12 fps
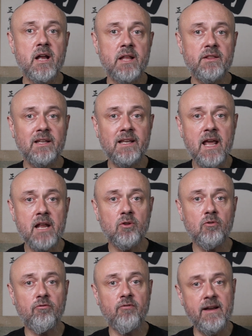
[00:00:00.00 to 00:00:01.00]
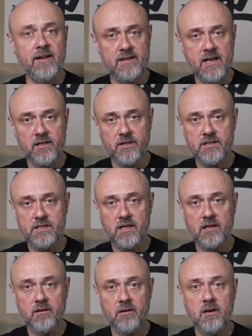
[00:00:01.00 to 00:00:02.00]
at the gate of
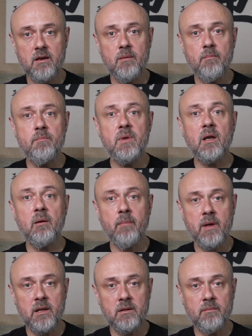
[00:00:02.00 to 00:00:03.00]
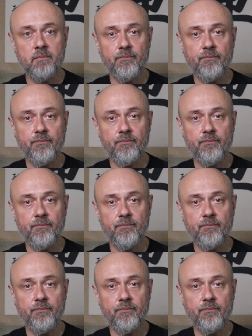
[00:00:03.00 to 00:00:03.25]
vitality, Ming Man.